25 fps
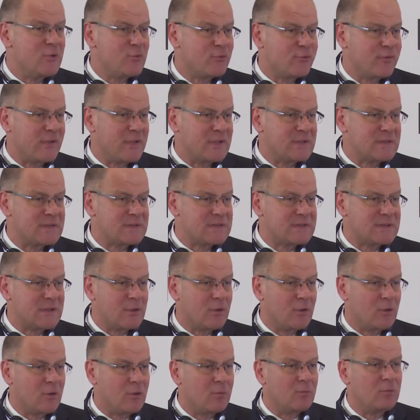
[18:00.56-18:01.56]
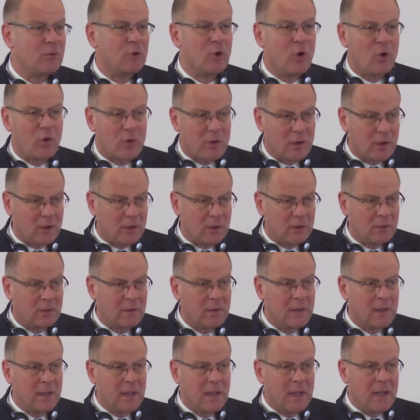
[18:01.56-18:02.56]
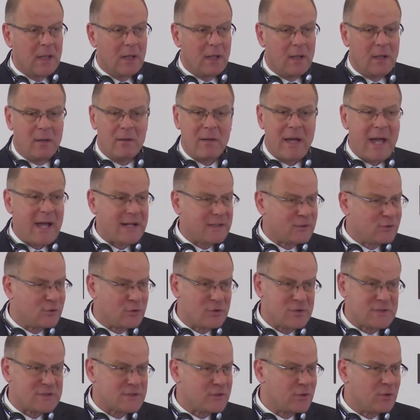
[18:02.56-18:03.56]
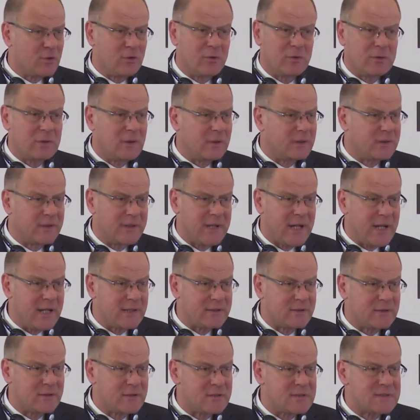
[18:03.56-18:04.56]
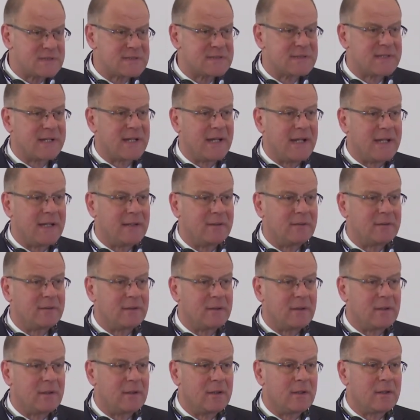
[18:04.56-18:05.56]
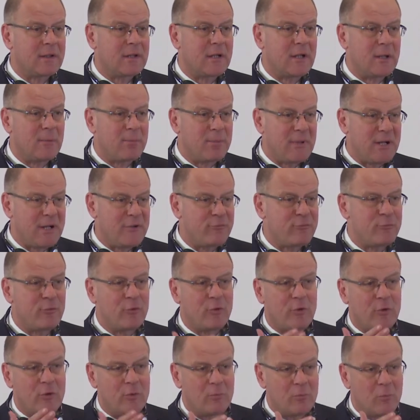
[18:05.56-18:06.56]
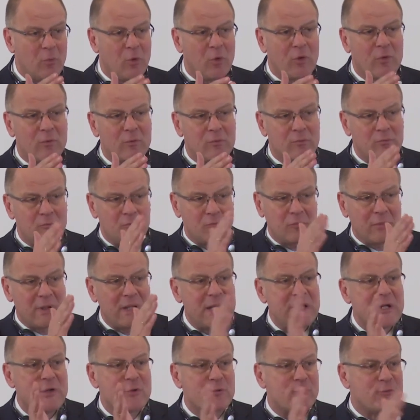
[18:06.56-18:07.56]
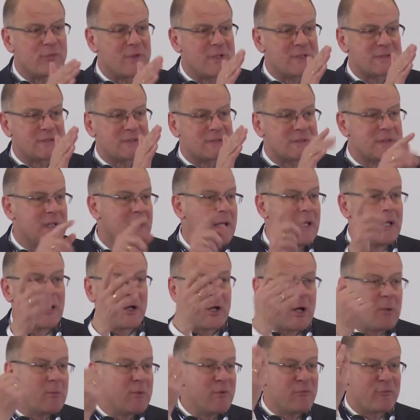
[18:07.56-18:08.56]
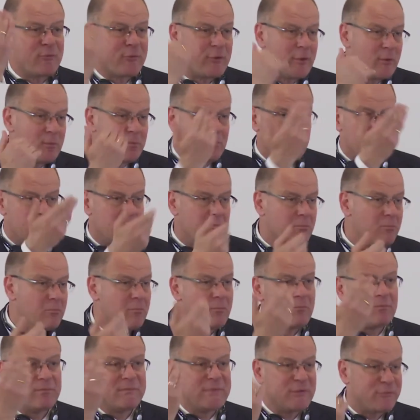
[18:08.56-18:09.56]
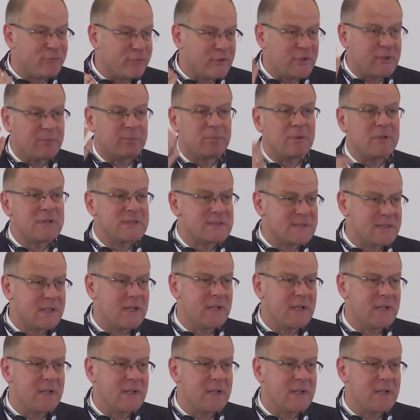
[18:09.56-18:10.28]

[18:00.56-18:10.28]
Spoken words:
funds. So local actors or local creators can apply for more EU funds coming from different policy